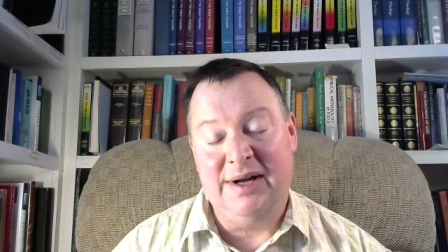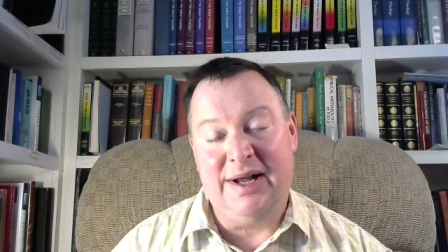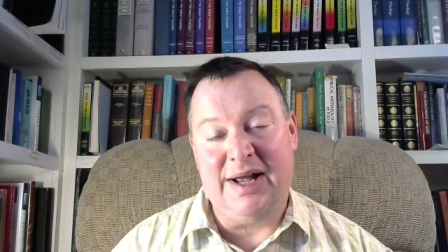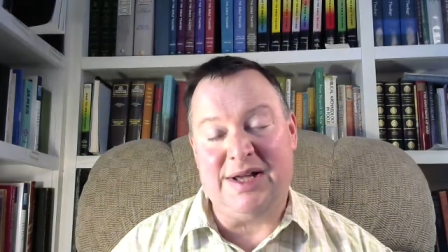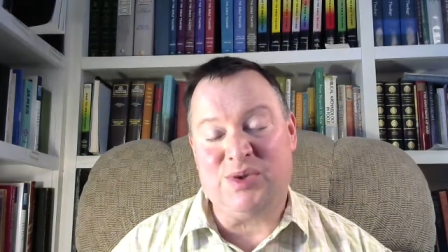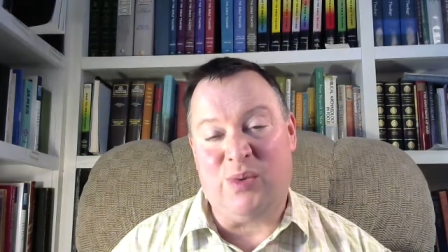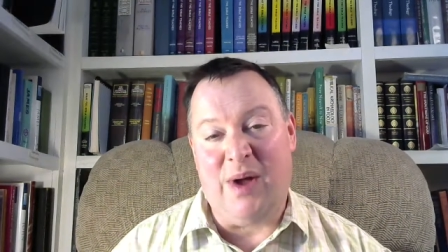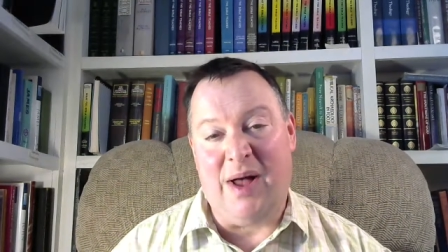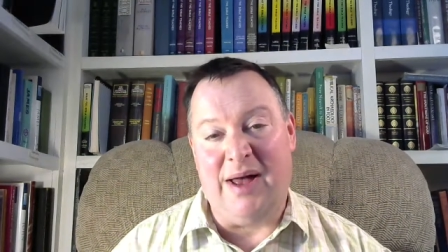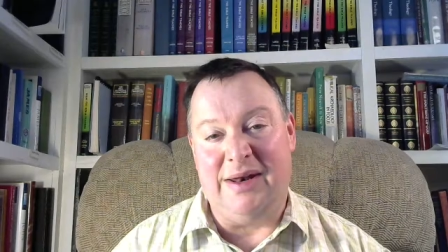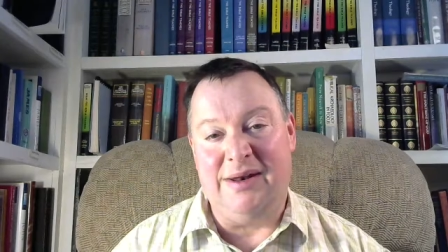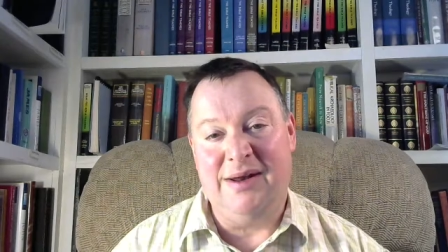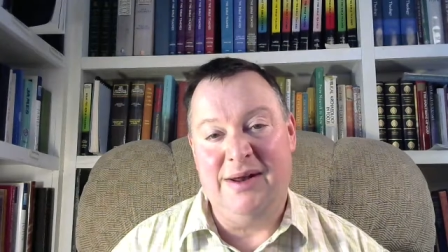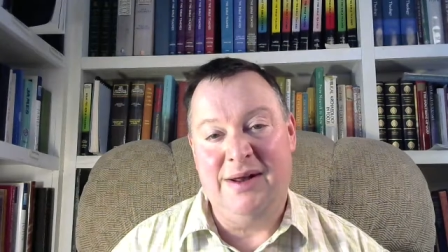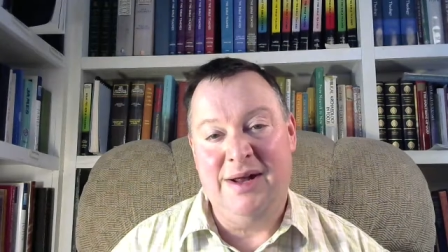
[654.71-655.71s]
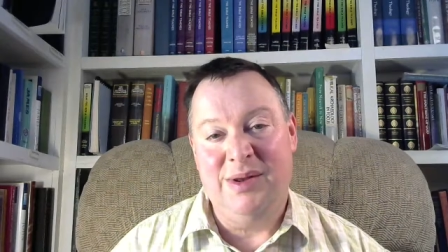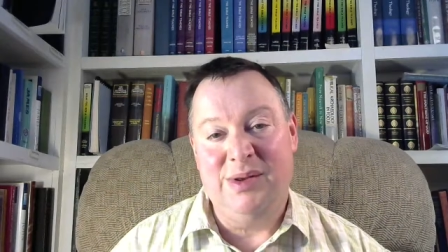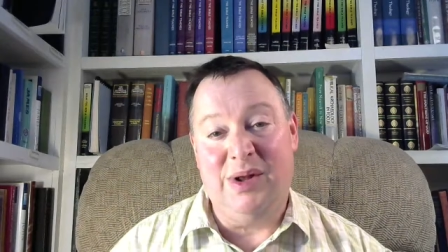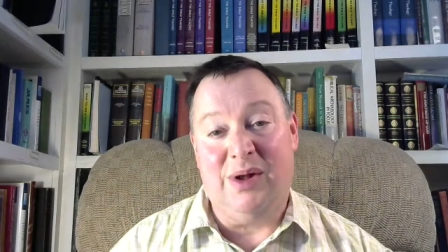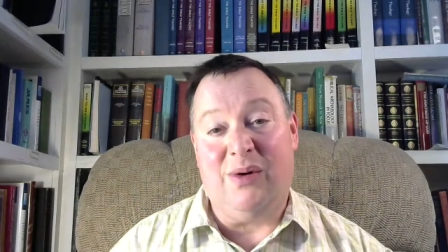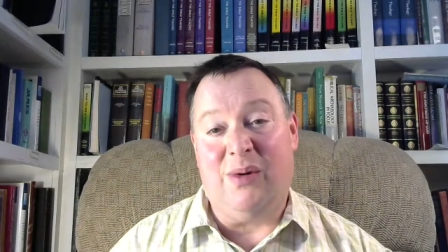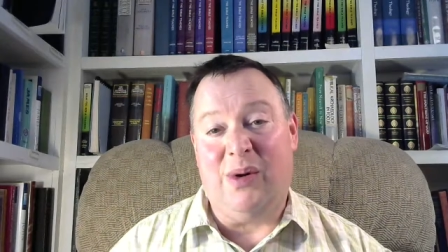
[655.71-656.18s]
Guess what?
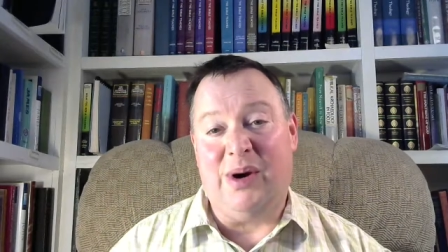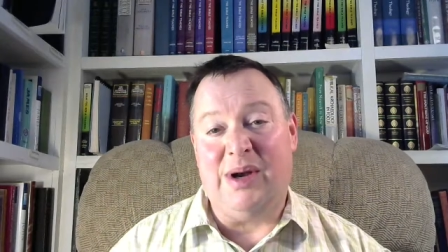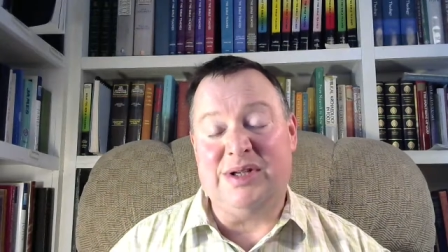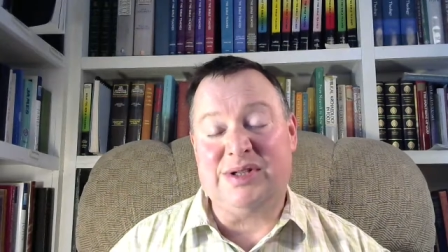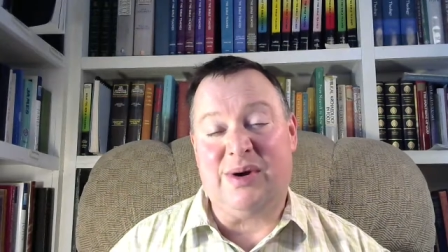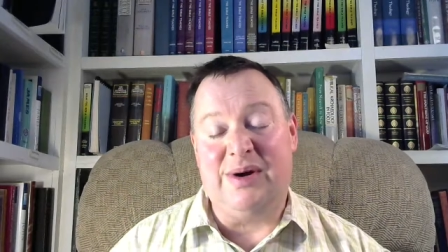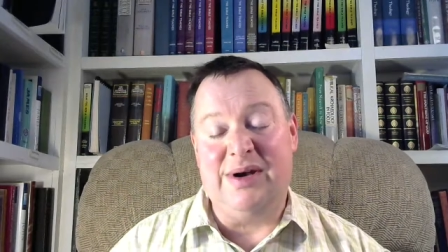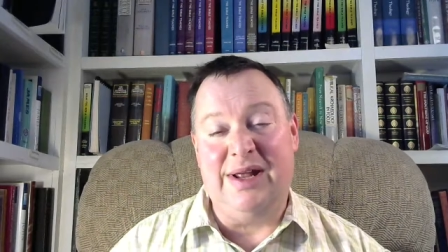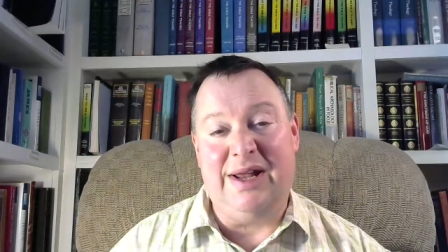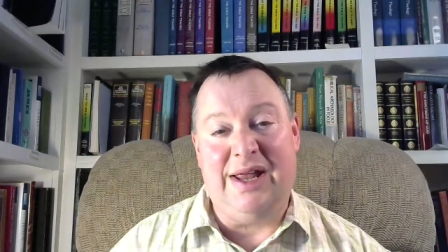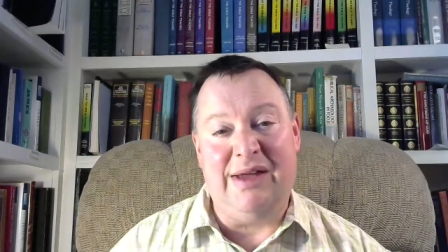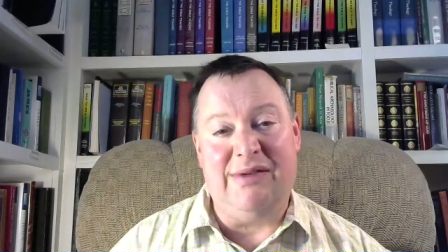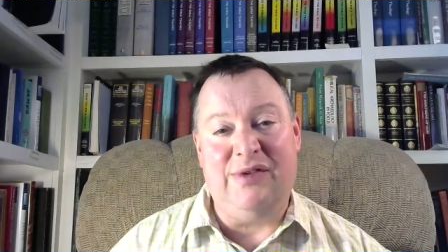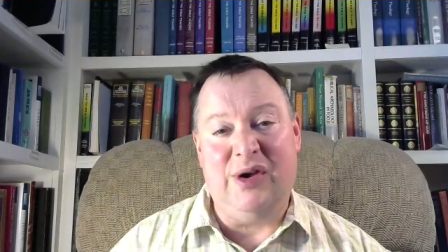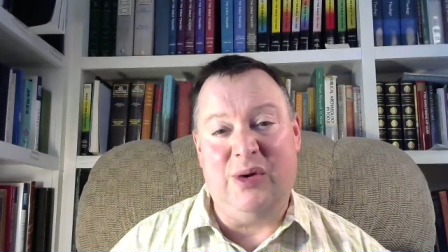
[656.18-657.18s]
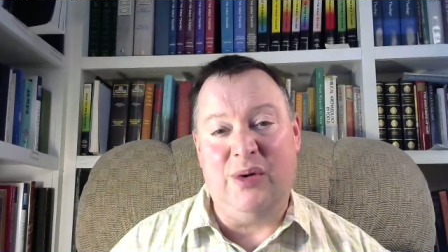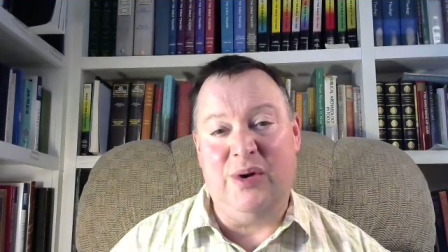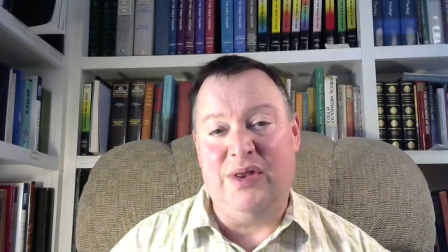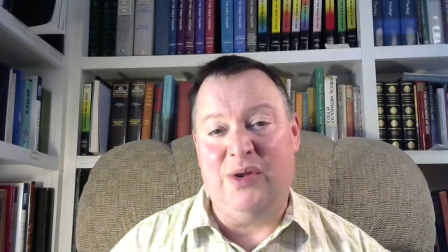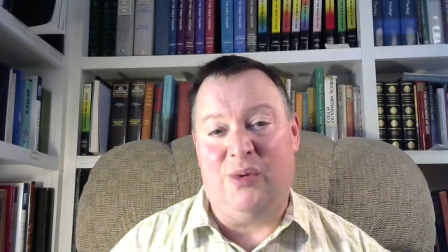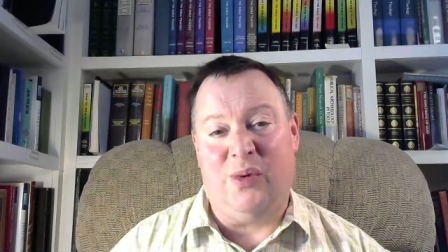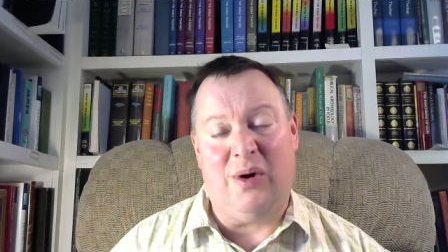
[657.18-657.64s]
The Lord is going to give you
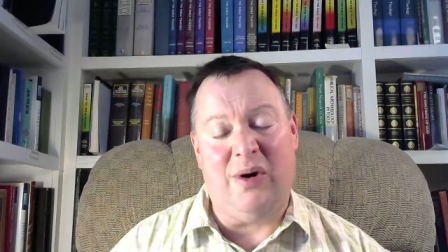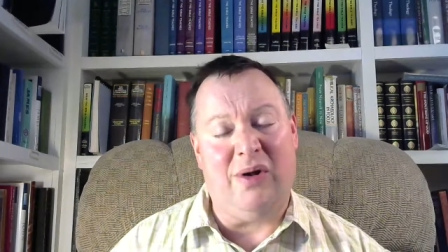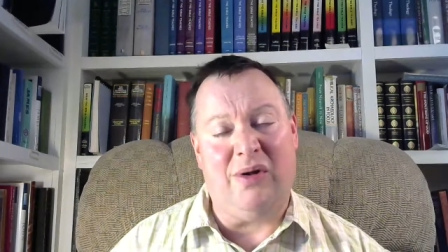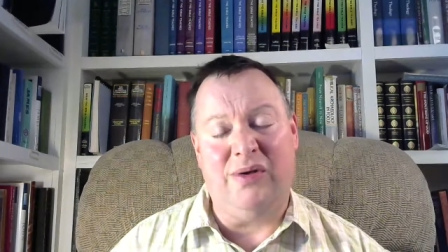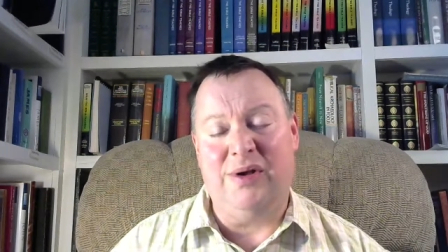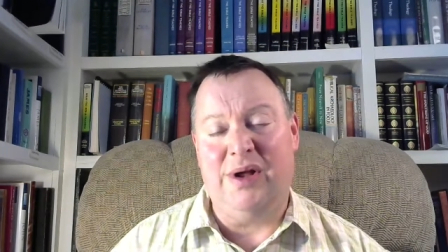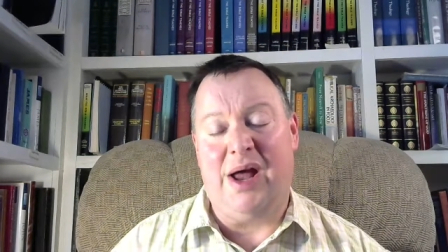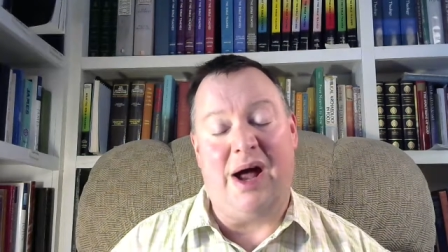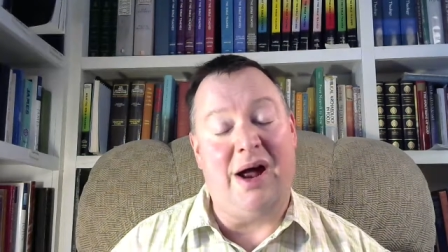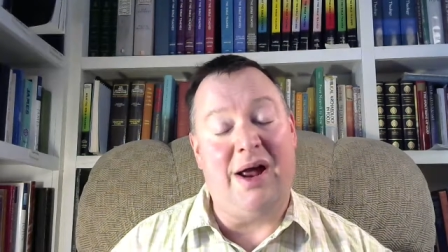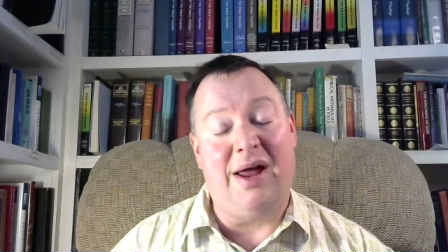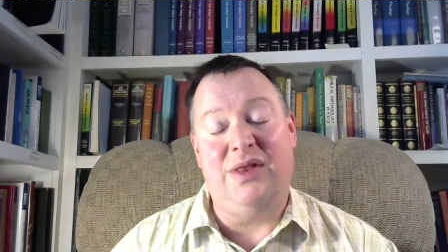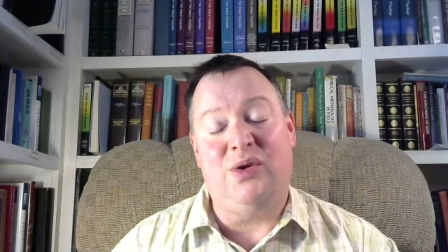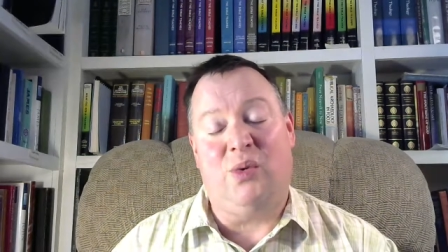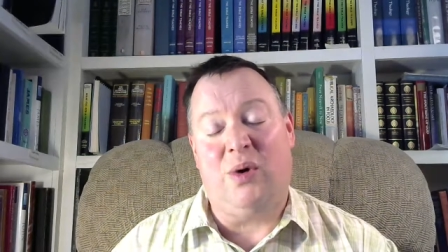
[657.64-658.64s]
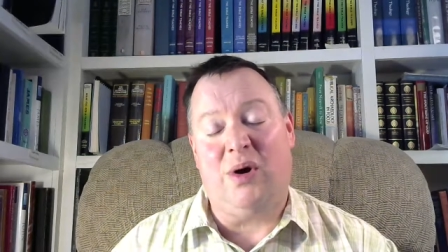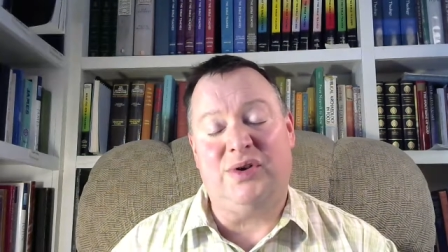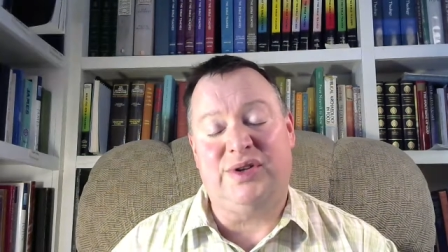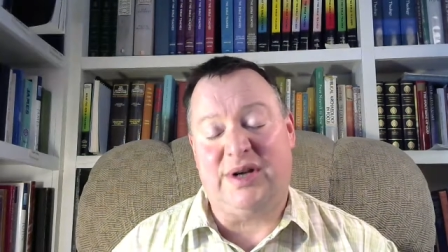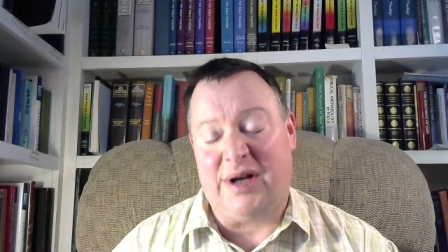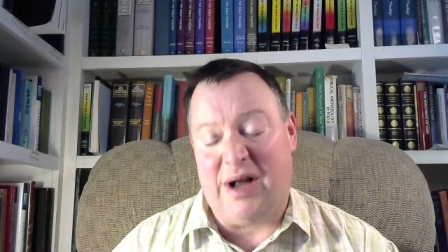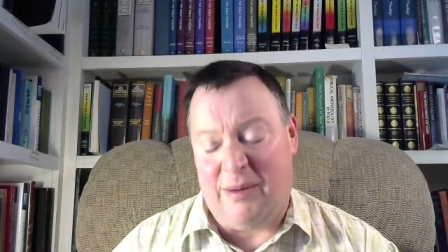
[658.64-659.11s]
in the world, uh, in the
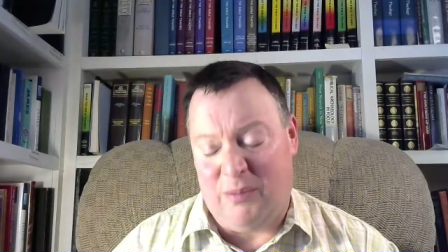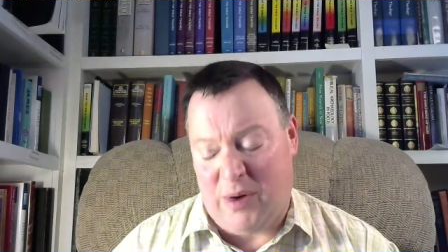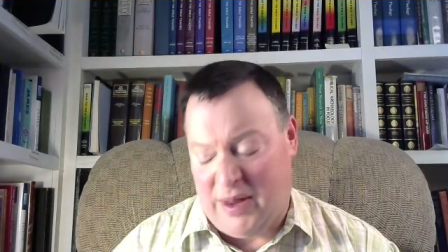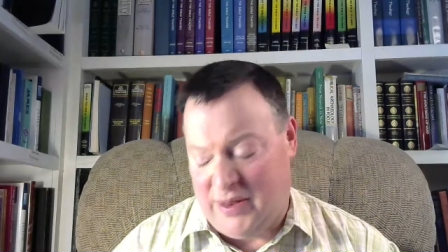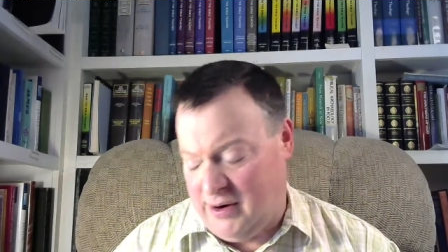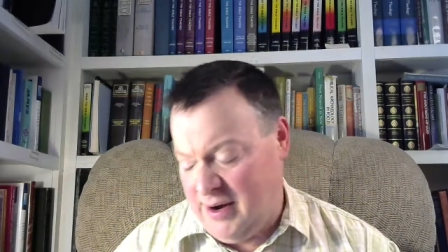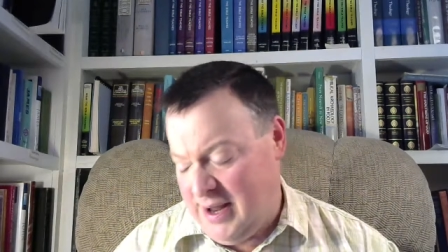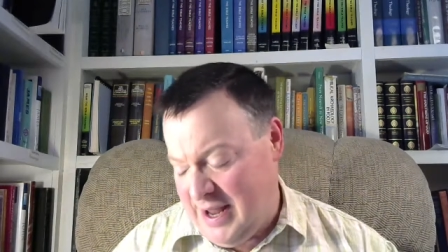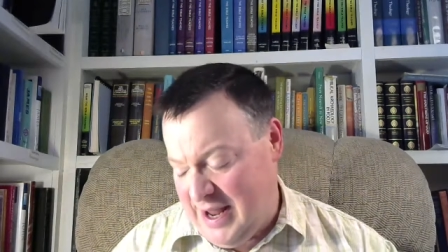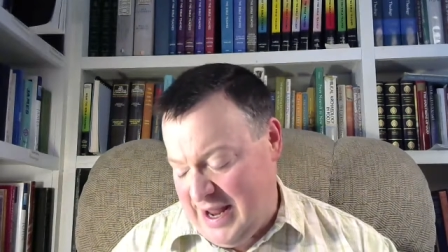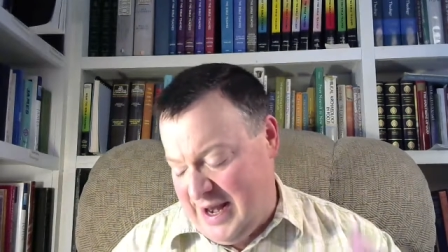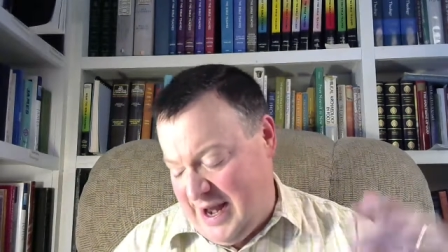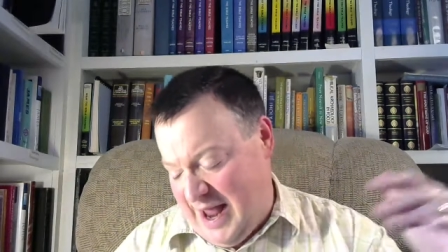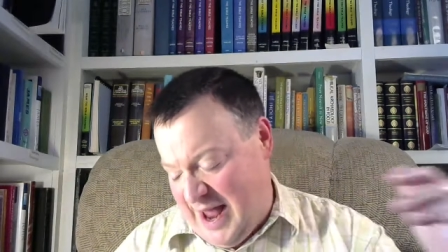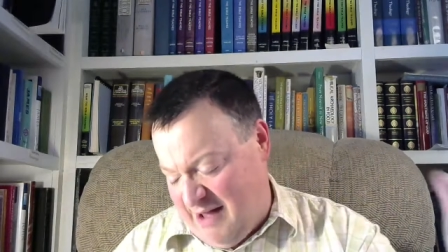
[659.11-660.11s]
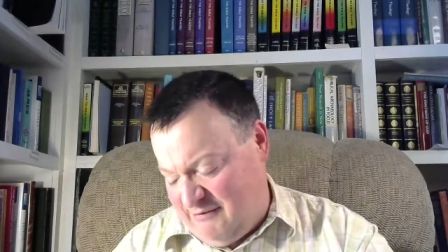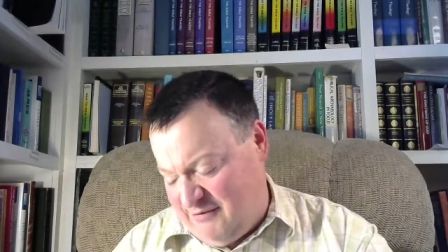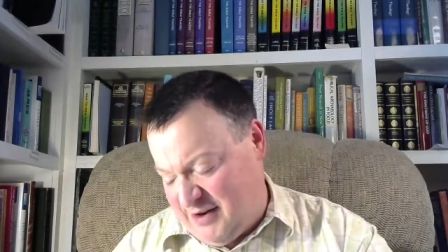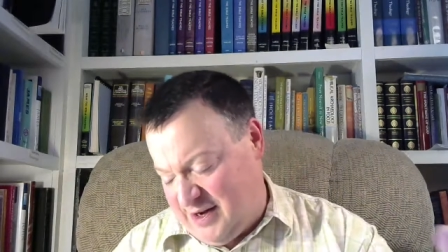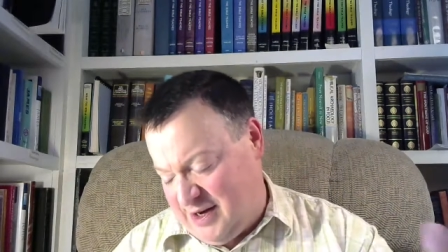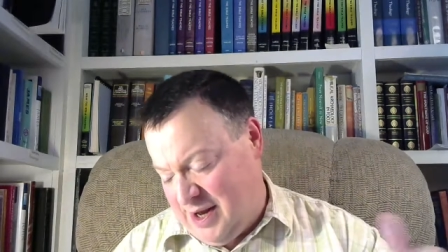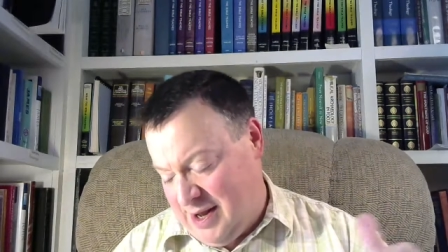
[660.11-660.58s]
world to come, rather, in heaven,